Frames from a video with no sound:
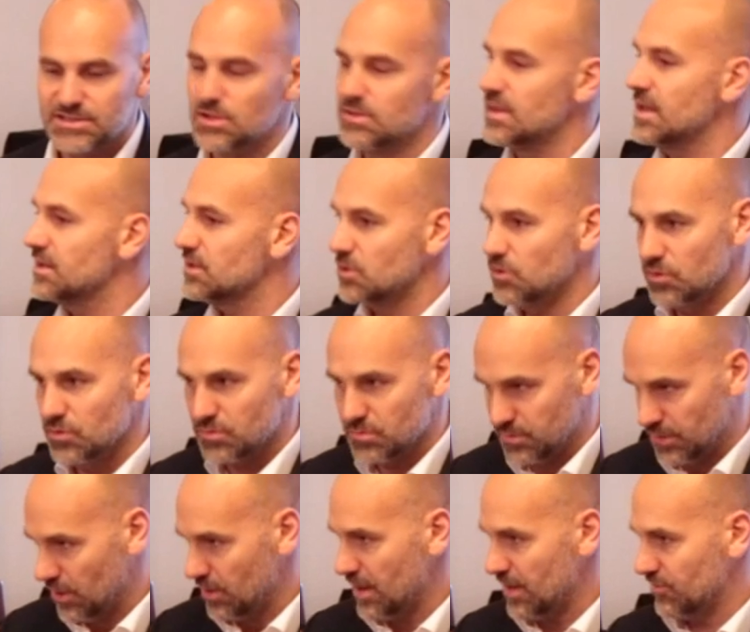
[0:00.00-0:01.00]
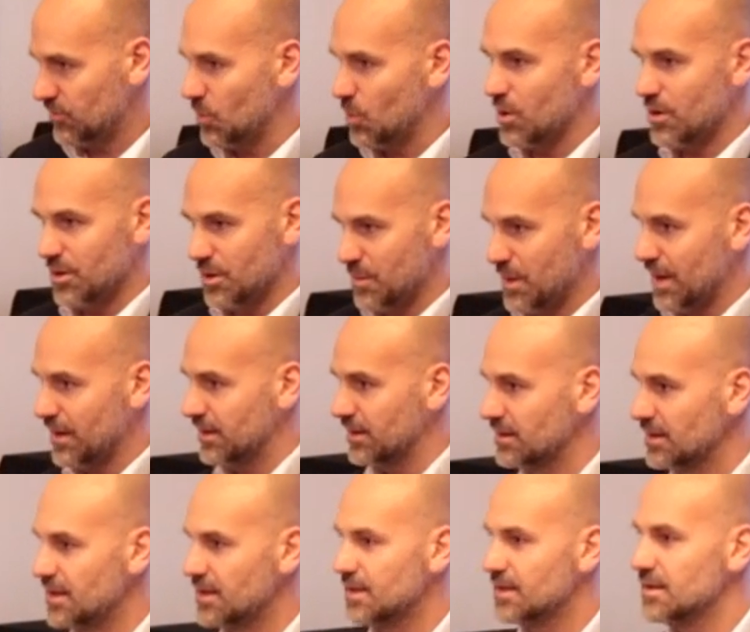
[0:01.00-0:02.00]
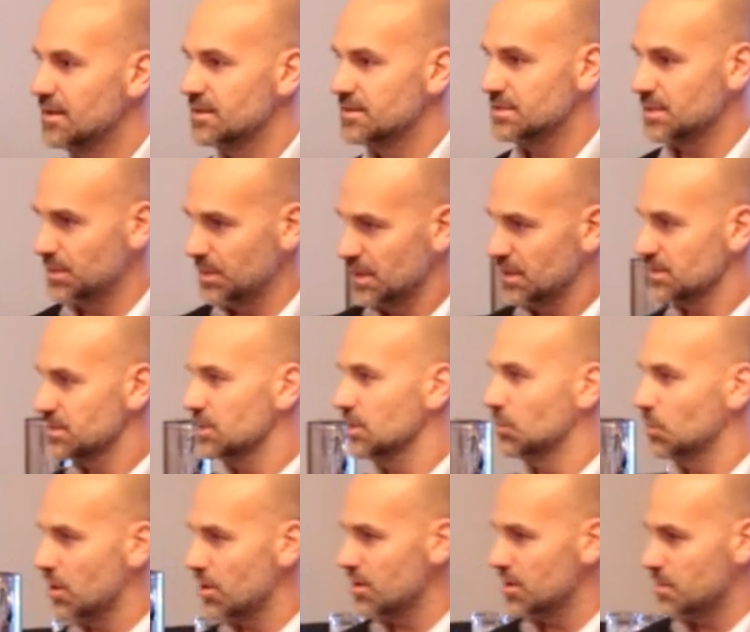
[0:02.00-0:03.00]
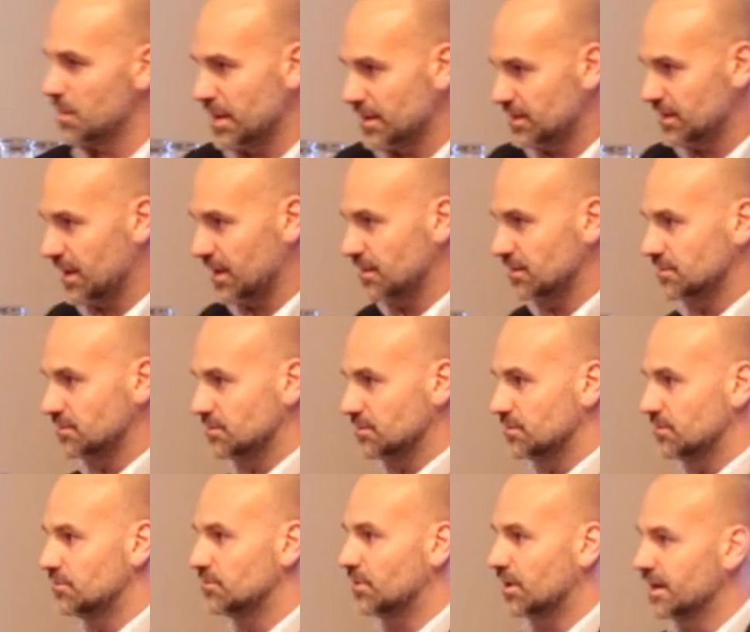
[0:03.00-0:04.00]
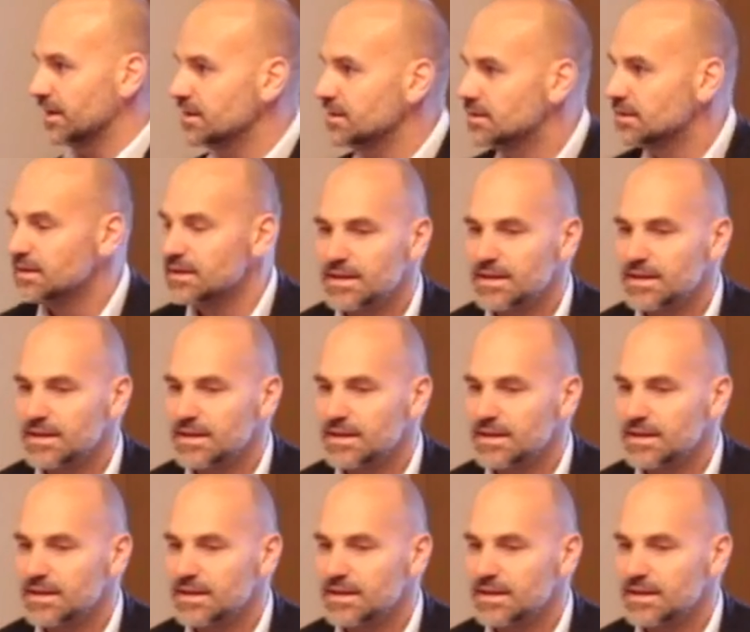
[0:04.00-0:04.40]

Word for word: so that you don't have to worry about it. Someone else can worry about that, right?